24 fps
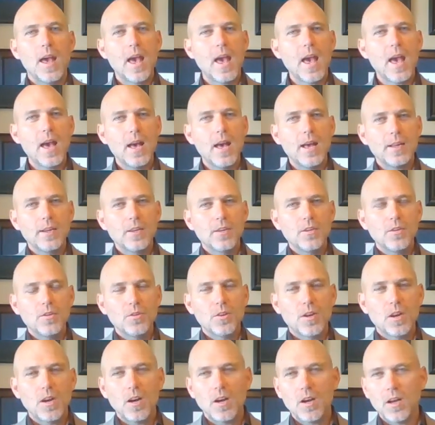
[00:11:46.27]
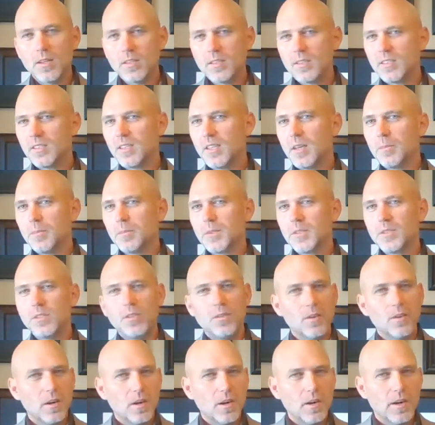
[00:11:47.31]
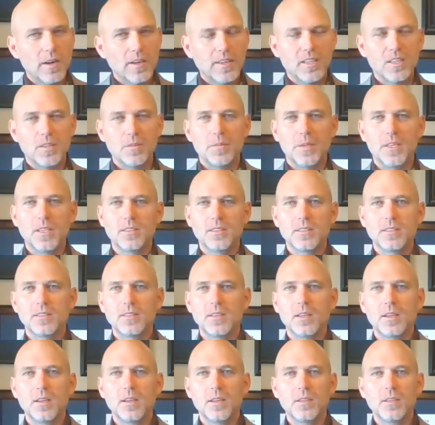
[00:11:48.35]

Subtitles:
add new concepts, new arguments